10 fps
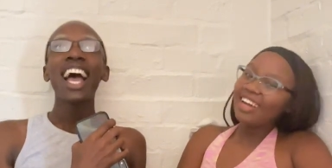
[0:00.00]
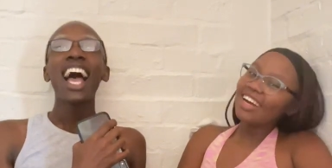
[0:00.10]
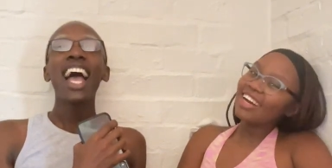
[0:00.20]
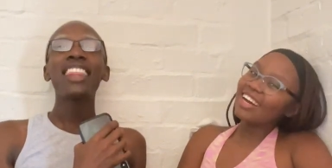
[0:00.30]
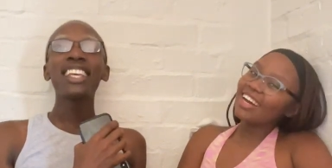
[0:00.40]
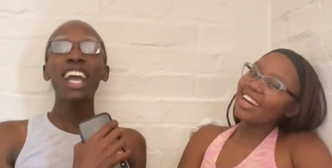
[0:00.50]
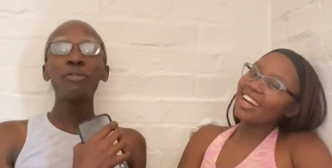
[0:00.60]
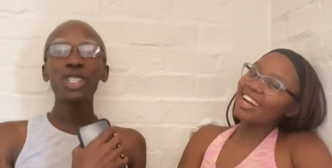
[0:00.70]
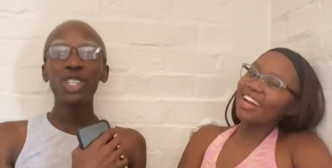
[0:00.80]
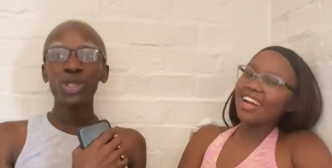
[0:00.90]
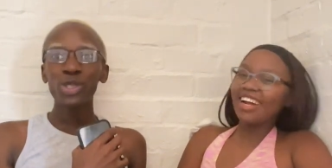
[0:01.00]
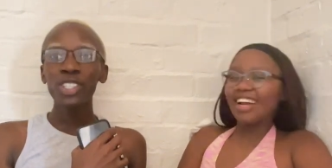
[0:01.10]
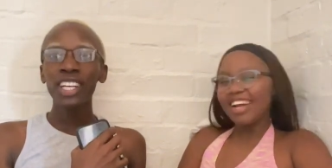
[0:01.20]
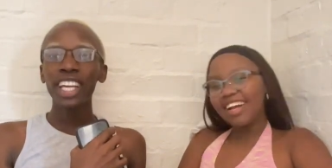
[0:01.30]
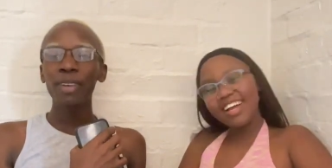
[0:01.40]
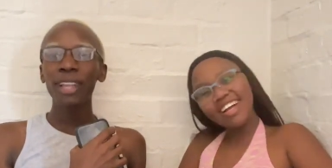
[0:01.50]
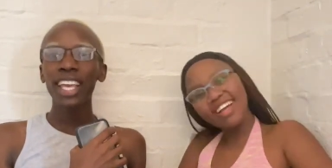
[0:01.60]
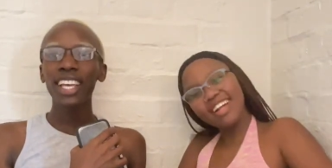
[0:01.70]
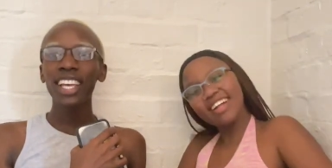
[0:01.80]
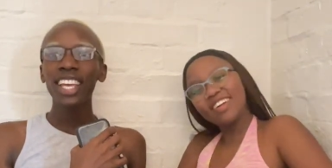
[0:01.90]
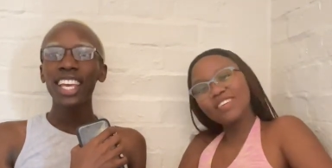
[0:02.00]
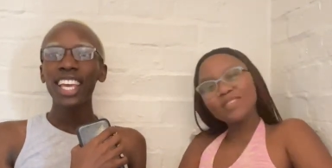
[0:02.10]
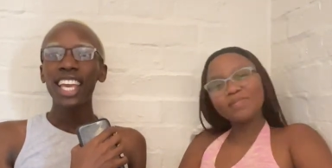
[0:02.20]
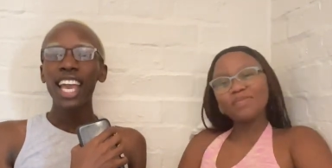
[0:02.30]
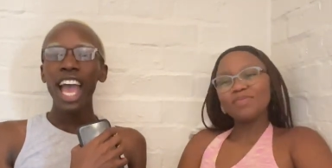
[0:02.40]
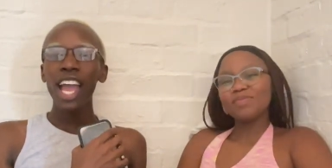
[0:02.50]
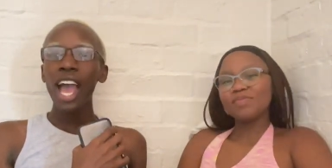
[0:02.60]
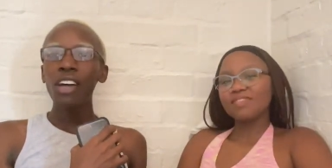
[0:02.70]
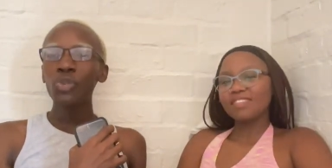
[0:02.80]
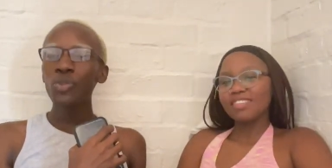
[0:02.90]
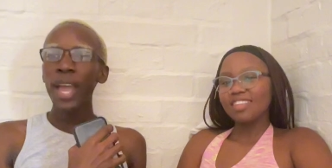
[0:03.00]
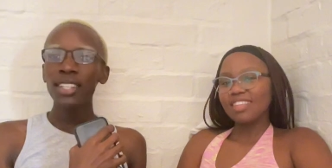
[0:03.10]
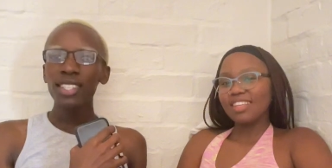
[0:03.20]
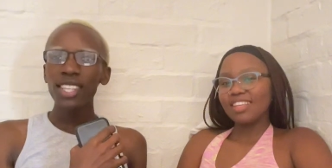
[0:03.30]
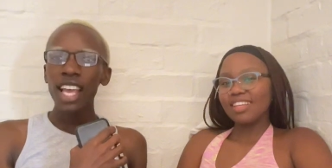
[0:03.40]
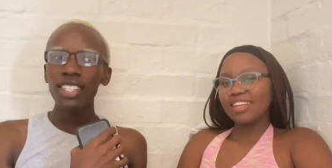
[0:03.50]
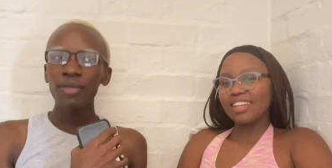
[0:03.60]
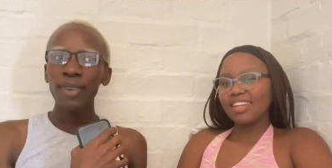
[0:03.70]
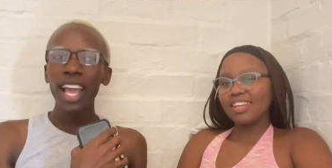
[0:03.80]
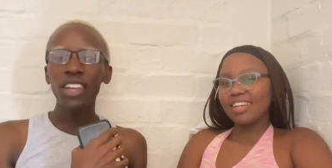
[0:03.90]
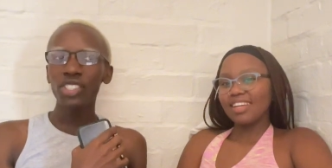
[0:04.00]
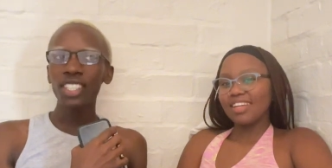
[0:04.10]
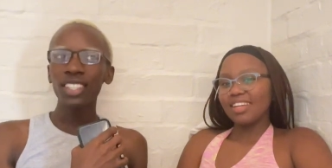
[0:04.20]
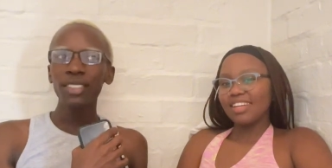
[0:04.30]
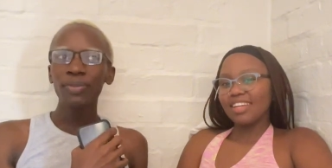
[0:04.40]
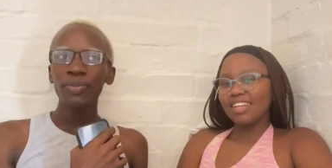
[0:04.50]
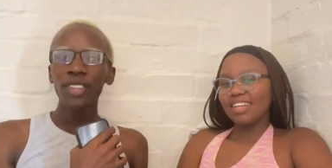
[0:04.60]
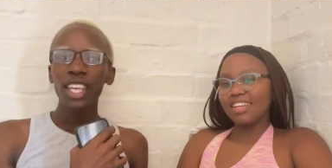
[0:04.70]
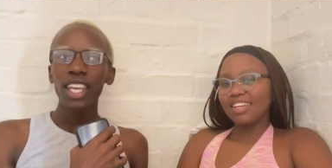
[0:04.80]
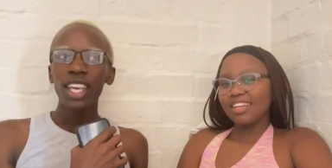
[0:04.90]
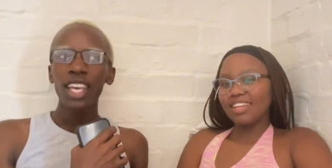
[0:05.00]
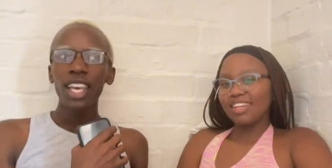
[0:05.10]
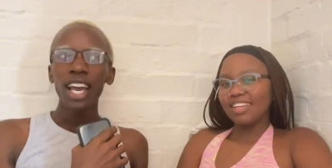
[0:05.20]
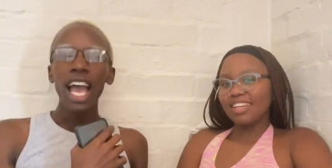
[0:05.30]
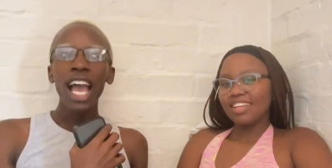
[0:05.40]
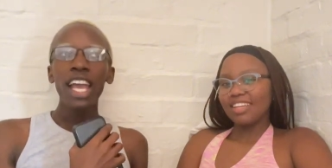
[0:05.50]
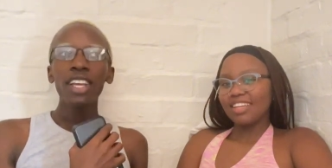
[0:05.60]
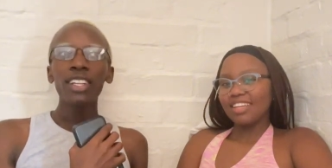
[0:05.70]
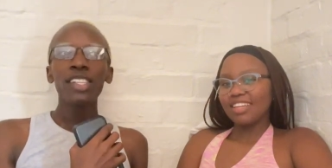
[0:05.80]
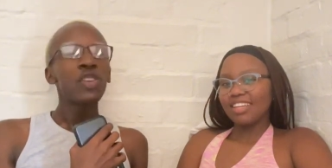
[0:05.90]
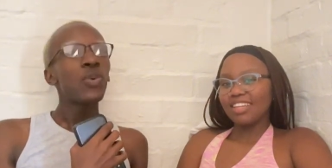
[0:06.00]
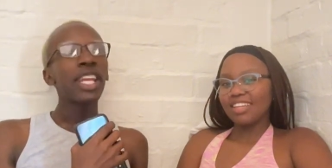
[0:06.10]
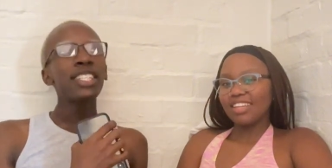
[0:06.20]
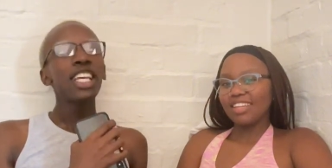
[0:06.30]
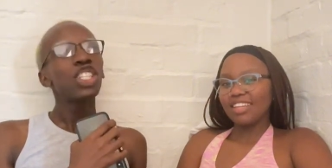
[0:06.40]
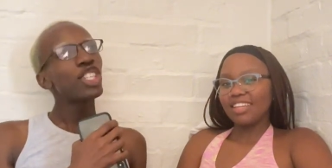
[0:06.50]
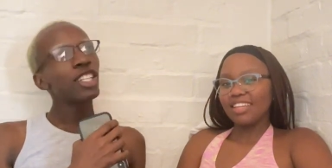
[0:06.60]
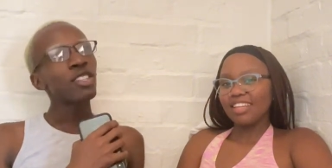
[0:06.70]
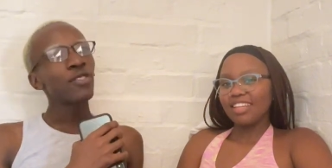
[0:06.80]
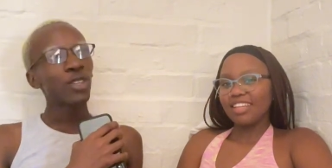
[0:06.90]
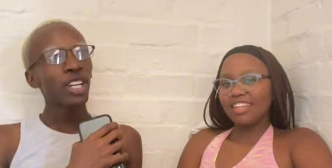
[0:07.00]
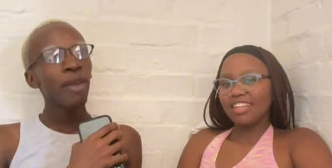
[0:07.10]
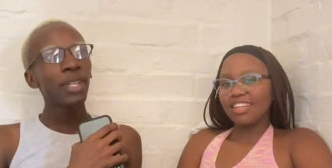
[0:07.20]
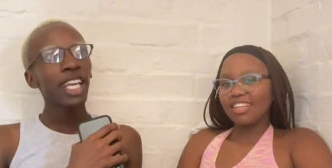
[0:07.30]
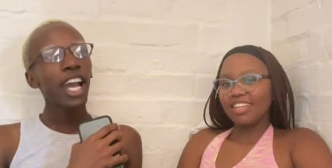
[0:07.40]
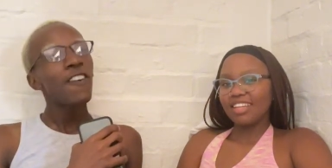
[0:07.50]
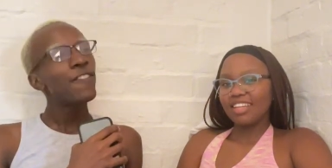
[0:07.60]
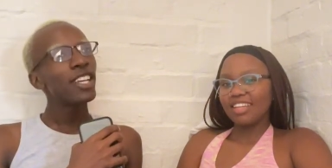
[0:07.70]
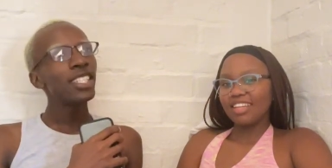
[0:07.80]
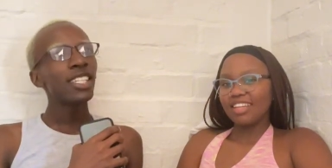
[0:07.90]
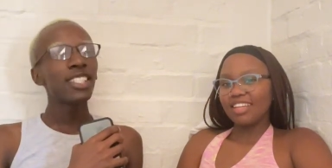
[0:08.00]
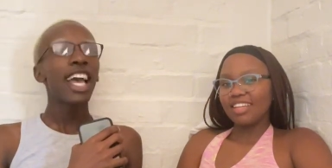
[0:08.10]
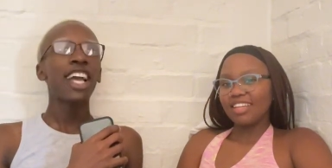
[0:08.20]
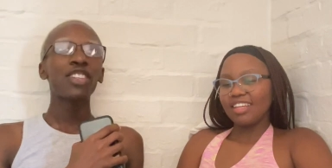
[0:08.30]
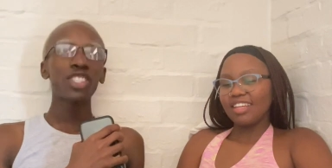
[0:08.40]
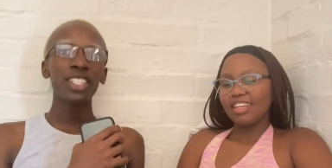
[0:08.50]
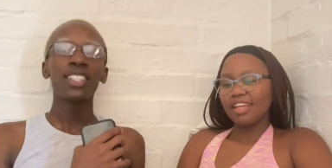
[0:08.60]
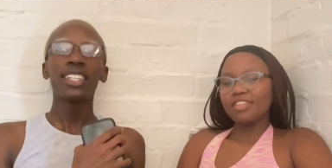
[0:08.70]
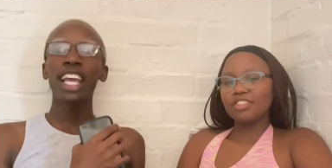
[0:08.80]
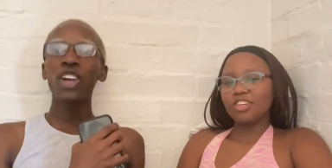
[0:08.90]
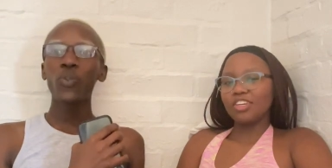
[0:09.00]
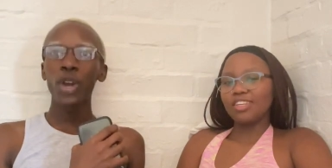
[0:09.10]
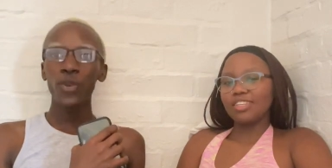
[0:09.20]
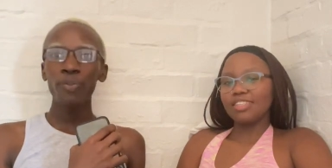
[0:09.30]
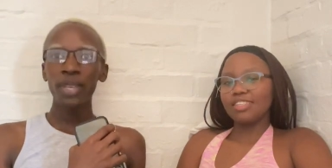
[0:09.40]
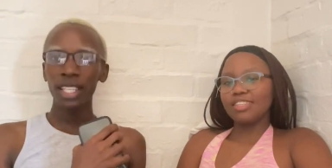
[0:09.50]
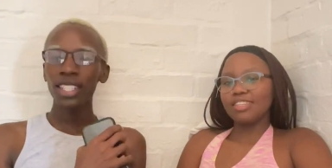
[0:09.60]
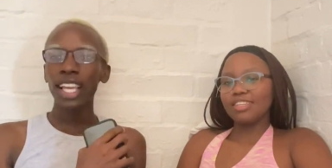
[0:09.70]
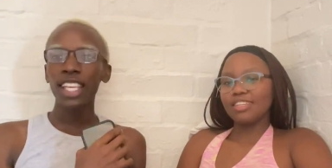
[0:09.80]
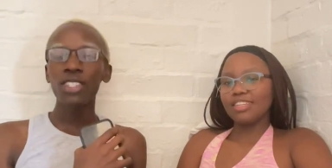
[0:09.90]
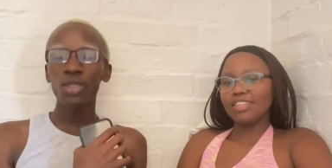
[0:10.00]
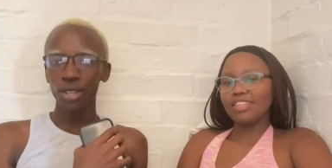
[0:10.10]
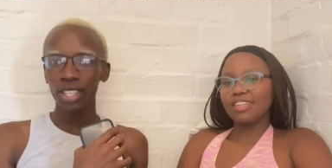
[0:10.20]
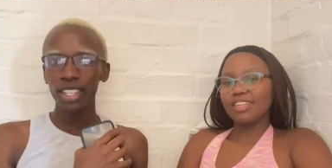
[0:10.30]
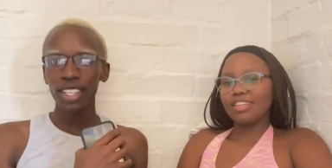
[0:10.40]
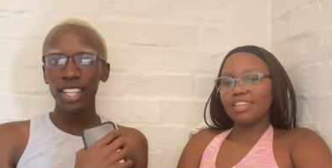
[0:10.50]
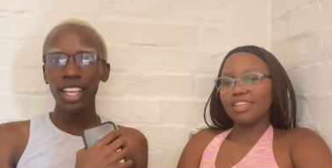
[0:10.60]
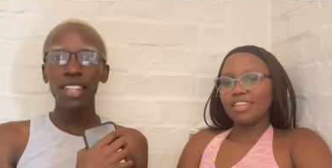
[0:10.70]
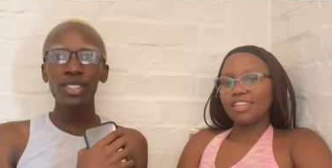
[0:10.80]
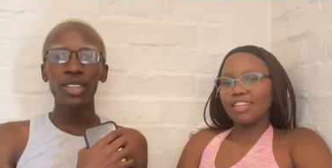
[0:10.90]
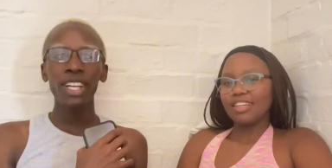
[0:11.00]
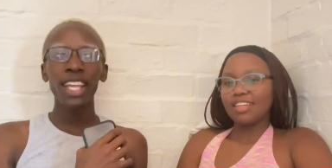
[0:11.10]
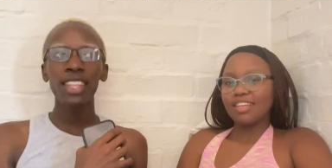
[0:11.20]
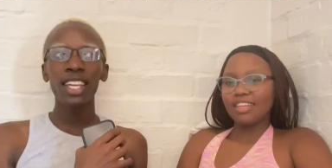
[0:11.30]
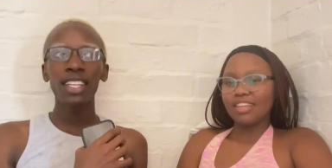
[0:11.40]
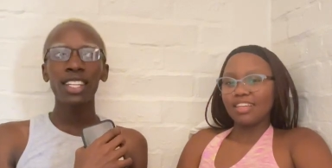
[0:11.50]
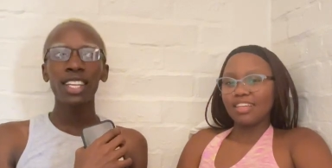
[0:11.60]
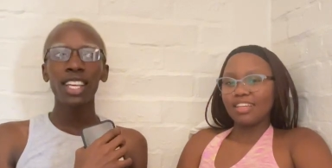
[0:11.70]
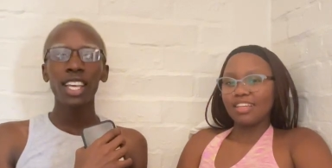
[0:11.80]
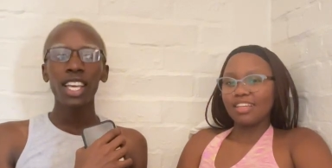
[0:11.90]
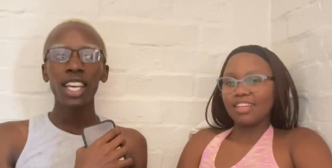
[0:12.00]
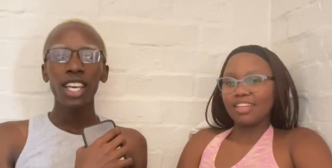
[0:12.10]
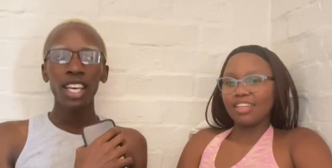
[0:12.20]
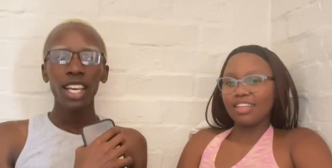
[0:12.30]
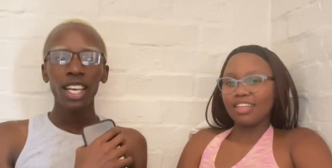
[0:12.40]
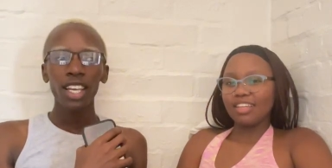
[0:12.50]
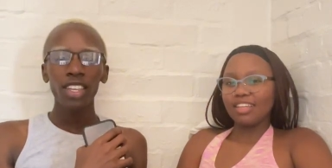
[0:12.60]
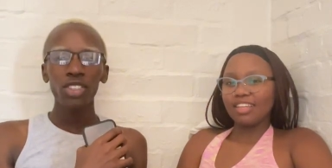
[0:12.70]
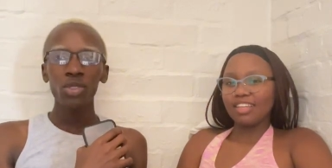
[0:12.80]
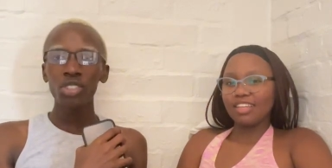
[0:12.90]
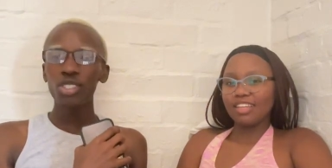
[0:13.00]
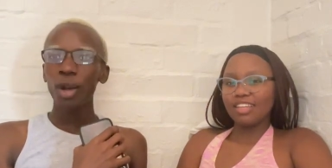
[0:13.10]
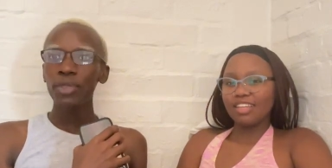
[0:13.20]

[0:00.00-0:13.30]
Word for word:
Speaker 1: I think I'm delusional, and I'm like, I, I'll romanticize it. Actually, I when I say it starts off good, I mean like our first interaction, That's like good. where we meet, like it's good, it's good, and then you just stop